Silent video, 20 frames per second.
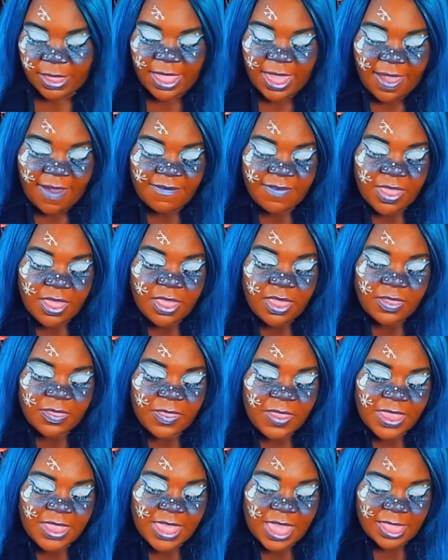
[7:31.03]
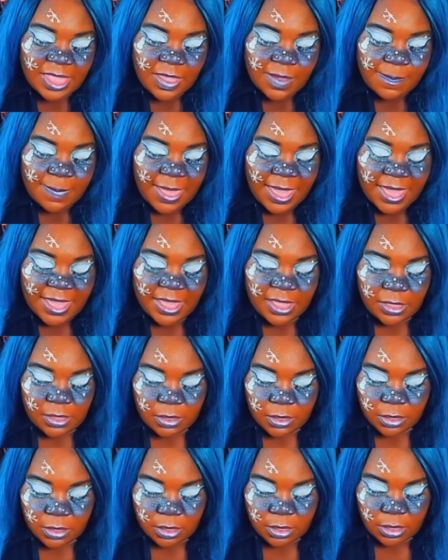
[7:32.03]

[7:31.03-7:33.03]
have the yellow paint.